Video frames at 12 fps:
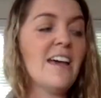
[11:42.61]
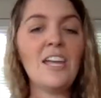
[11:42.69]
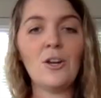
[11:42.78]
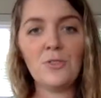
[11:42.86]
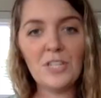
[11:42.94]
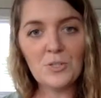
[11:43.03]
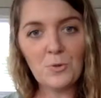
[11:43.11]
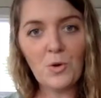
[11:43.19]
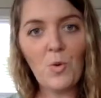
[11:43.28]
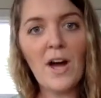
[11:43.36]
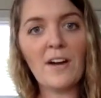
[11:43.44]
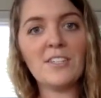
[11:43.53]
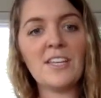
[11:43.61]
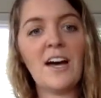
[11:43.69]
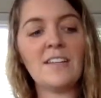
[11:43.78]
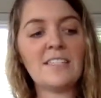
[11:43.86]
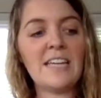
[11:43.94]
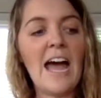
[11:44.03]
You know, this requires
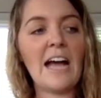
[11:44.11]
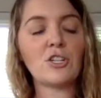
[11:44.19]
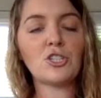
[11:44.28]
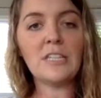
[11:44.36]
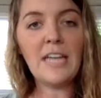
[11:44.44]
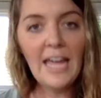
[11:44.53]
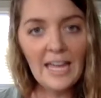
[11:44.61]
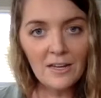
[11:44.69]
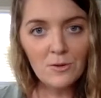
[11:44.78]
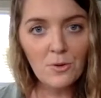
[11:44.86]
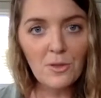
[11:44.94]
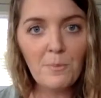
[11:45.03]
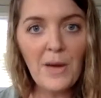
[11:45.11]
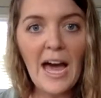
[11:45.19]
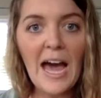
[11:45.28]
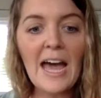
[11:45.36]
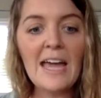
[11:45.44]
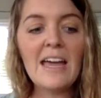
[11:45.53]
us to actually handle the
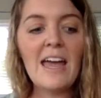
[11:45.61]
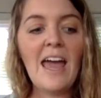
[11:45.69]
bat